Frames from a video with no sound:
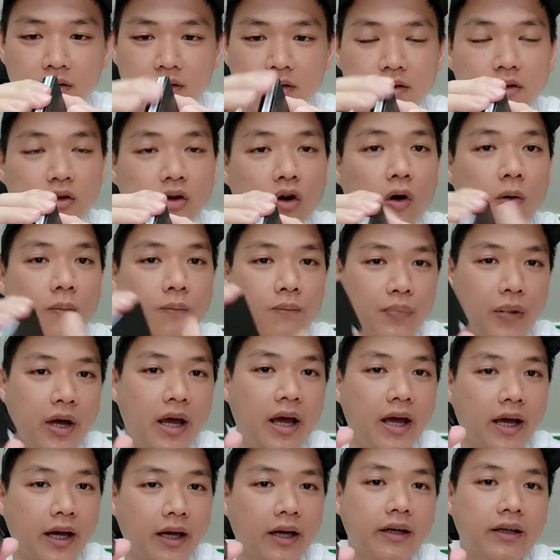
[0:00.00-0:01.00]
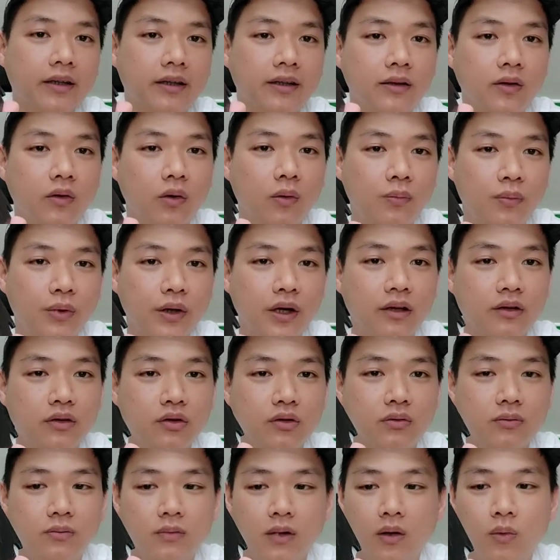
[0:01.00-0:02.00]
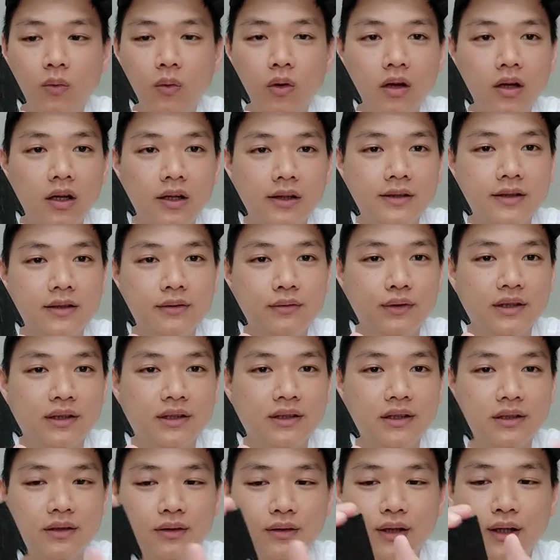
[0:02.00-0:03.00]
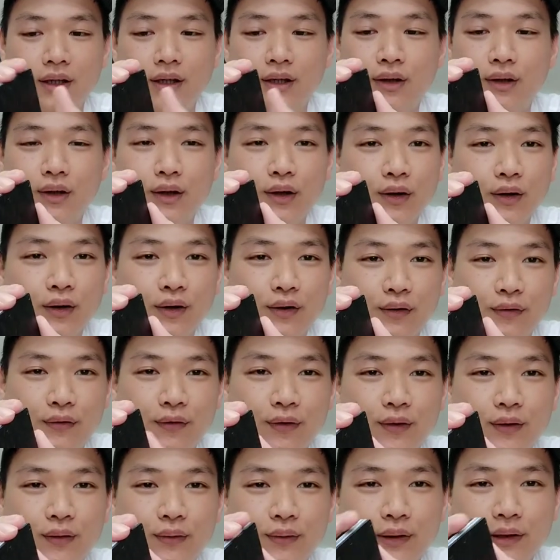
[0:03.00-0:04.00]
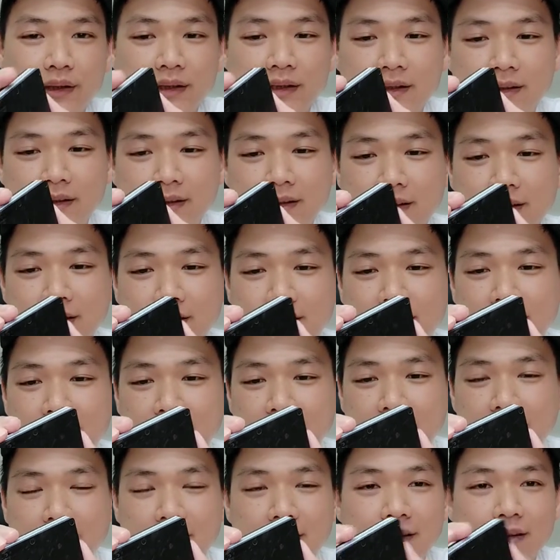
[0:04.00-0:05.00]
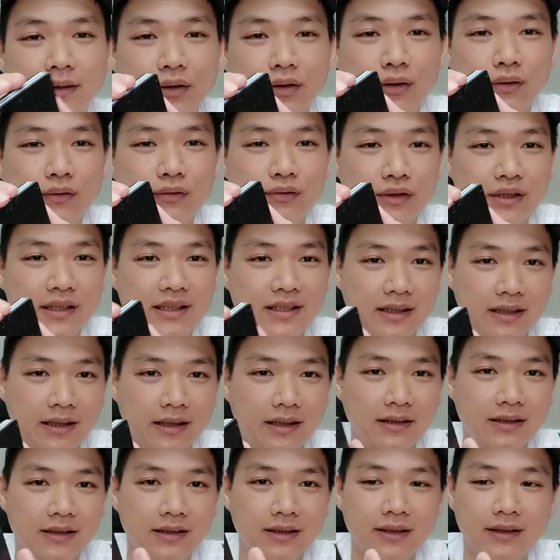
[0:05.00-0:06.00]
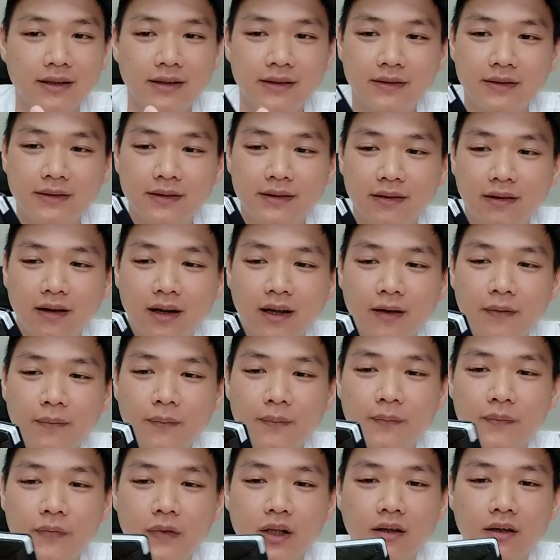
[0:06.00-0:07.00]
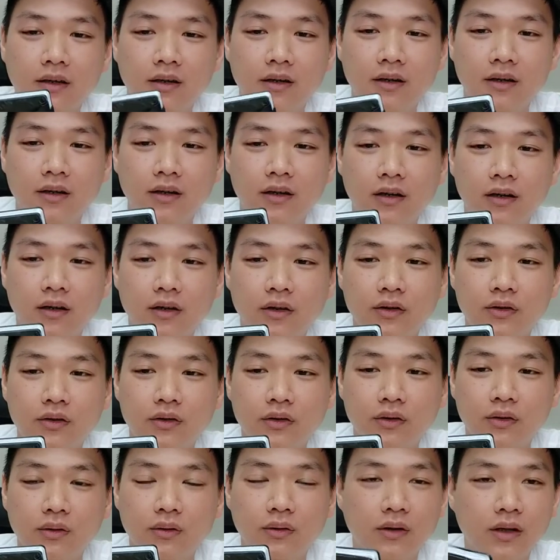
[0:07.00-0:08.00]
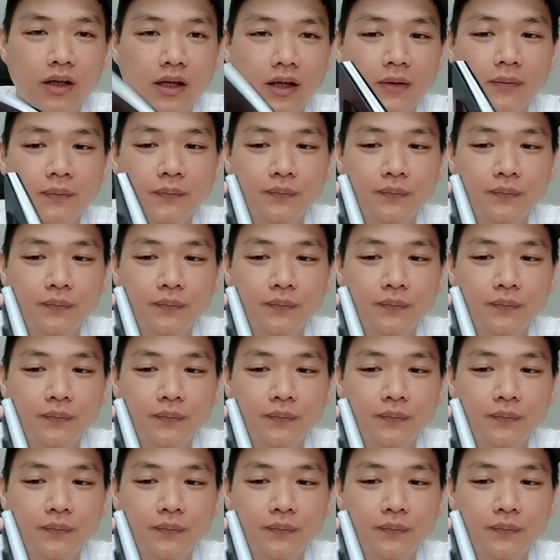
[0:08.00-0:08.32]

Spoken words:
compact compared to my wallets, which filled with, you know, receipts, right? So okay,